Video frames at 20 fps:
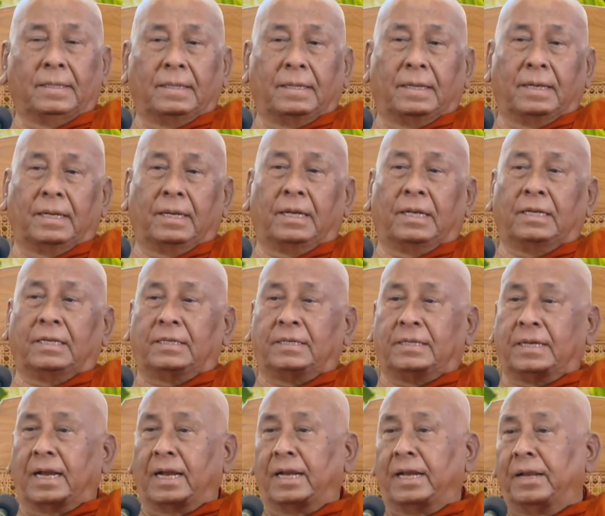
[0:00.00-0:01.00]
And a
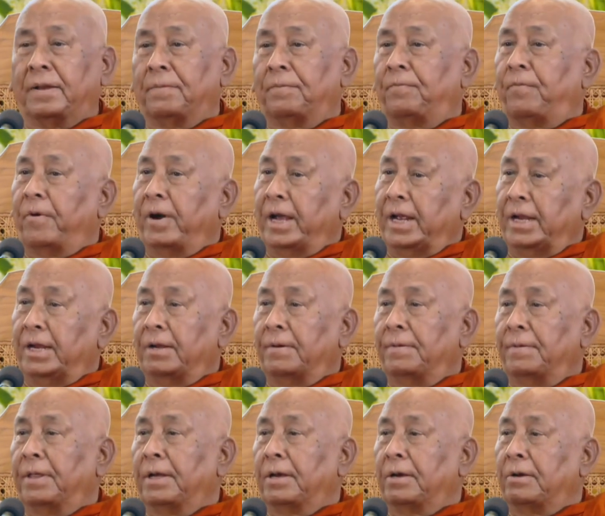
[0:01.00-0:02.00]
starting point
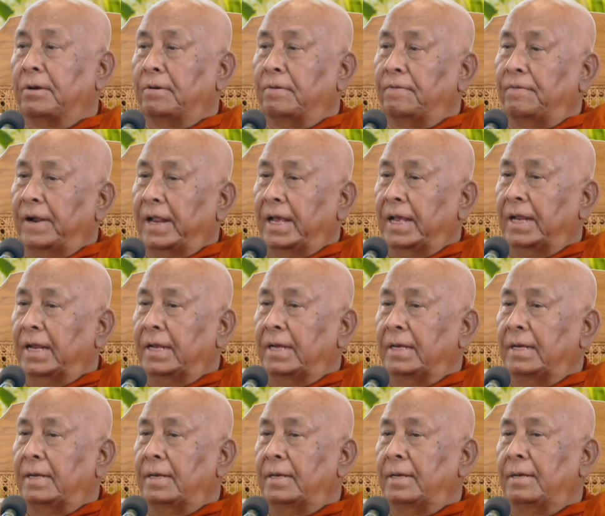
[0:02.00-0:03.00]
of the complaint,
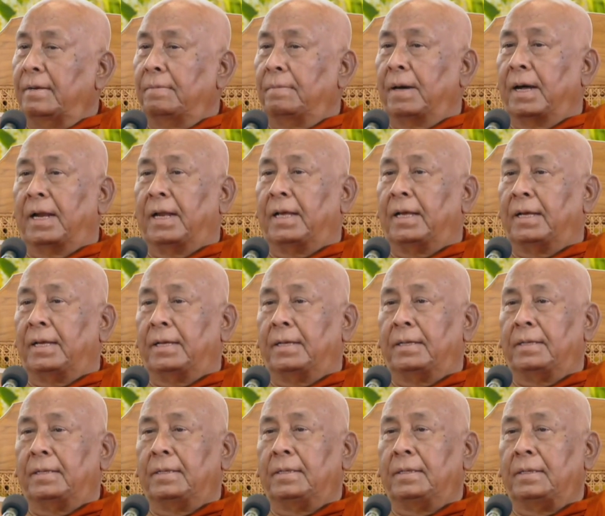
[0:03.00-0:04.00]
Bale,
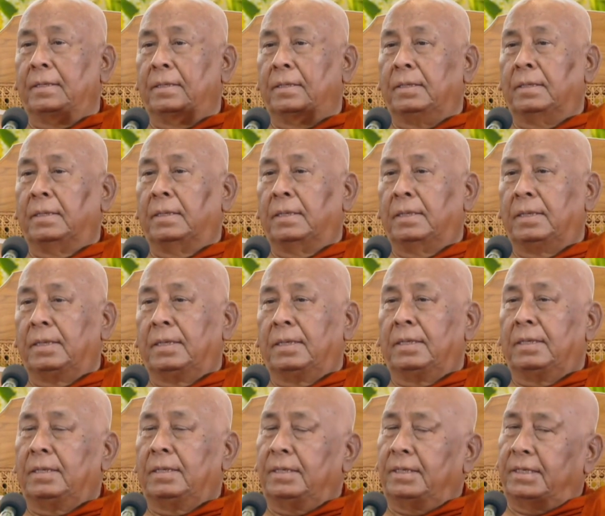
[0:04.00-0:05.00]

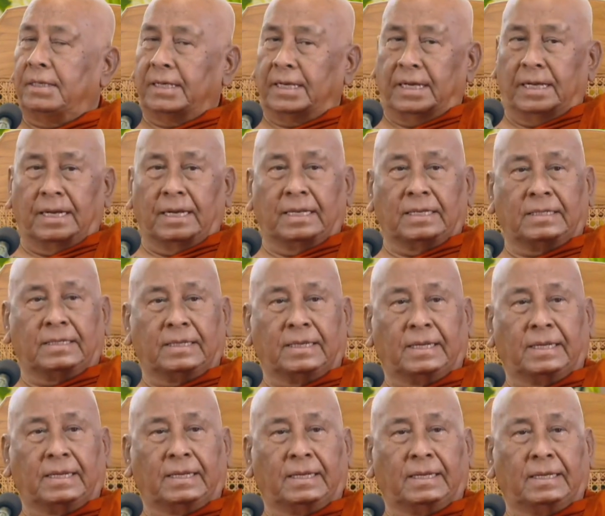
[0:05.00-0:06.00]

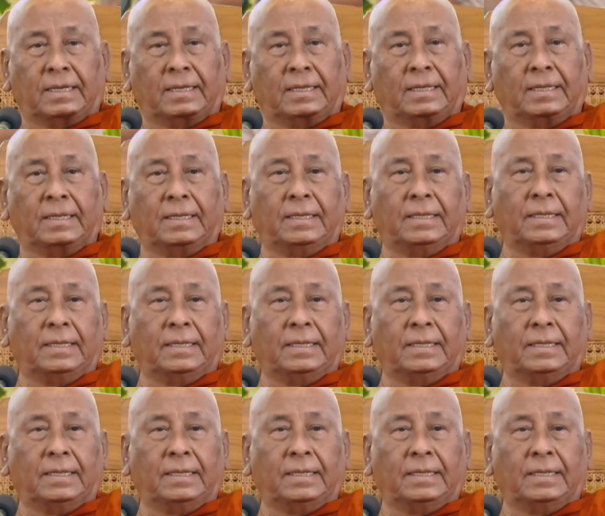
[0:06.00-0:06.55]
jealousy.